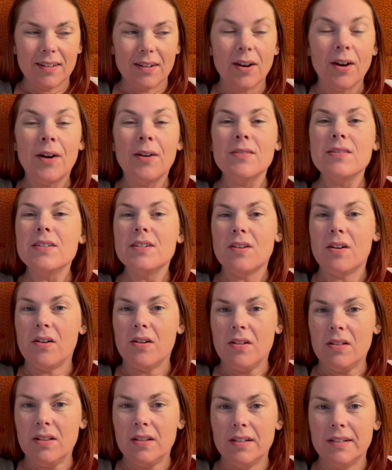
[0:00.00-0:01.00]
All in
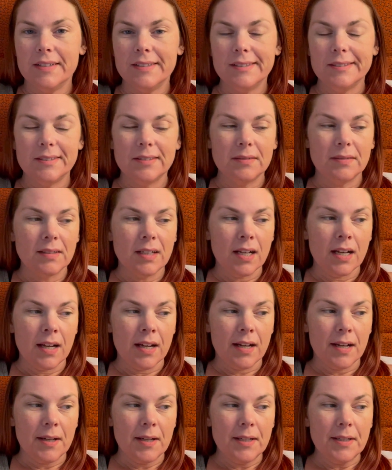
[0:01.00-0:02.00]
all,
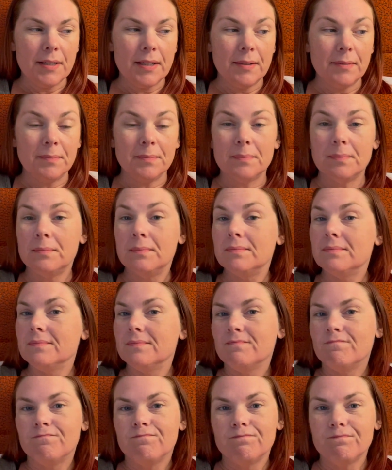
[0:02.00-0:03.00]
uh,
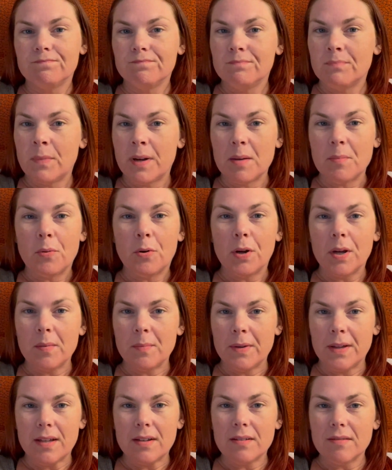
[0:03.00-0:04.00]
my
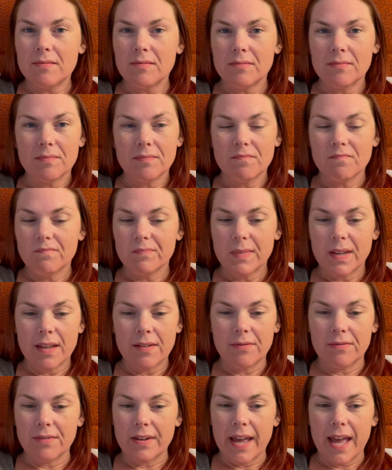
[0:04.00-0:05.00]
appointment,
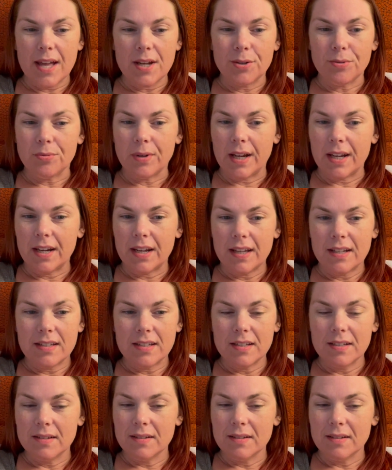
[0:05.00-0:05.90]
if I had to rate it,